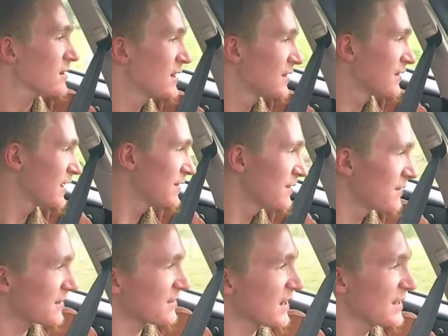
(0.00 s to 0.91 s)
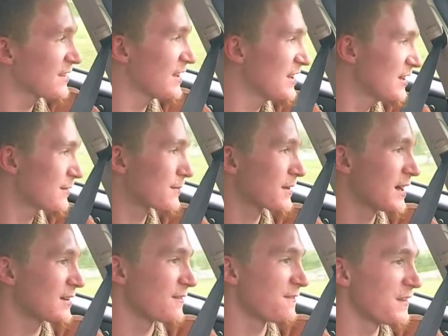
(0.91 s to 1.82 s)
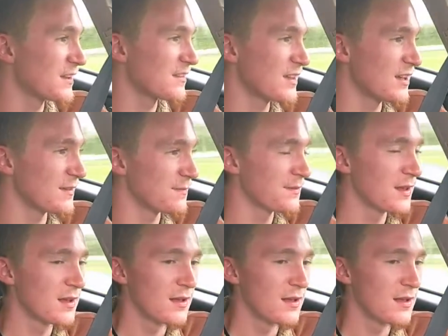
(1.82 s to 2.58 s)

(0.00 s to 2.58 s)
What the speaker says: And then the titanium kind of fits in